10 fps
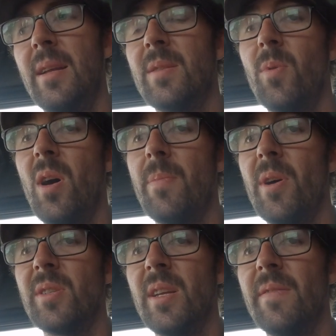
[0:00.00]
That's what I
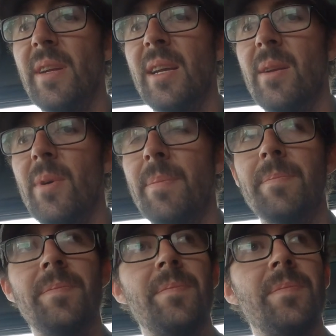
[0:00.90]
personally think anyway.
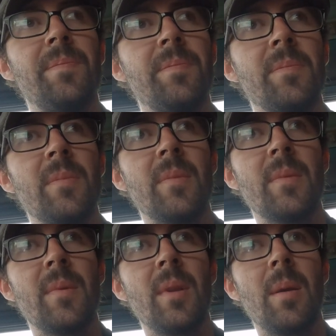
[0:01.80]

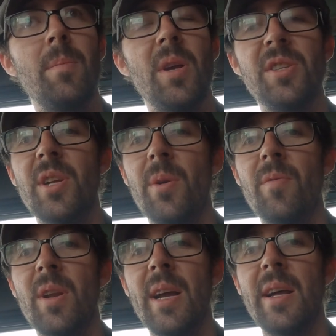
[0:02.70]
Plus you don't want
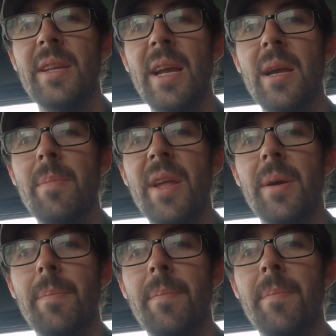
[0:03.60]
to run out of data mid.